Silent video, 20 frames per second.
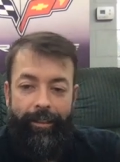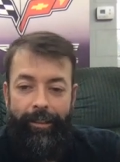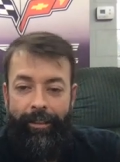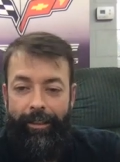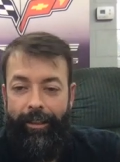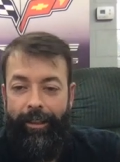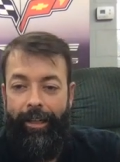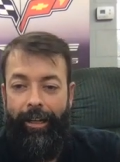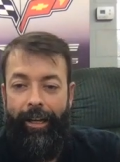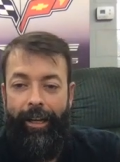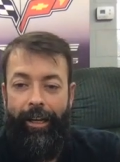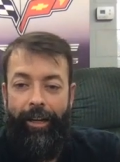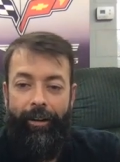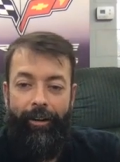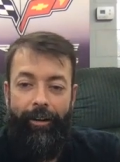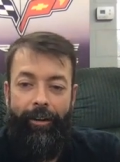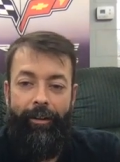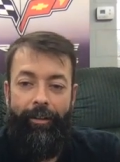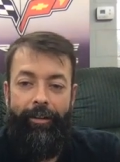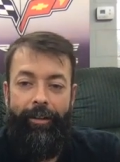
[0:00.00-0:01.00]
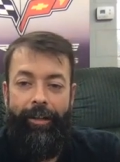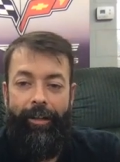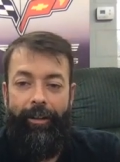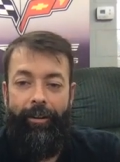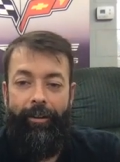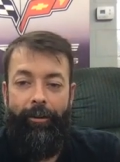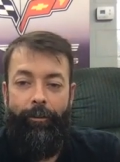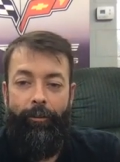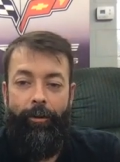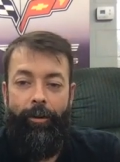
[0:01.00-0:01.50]
Yeah, I don't know. I don't
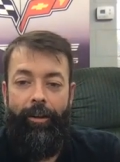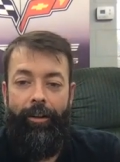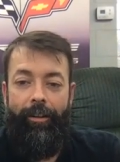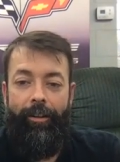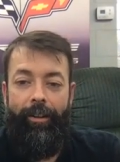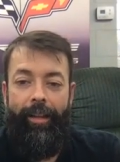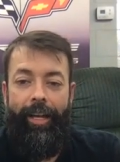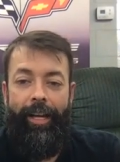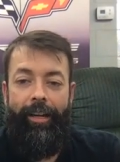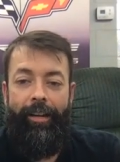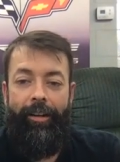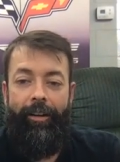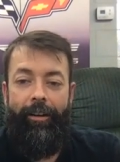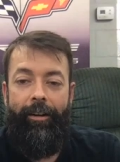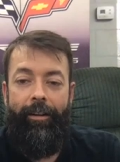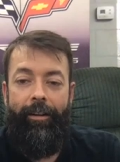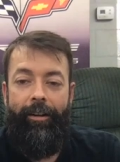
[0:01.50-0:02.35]
know if we're gonna do that here.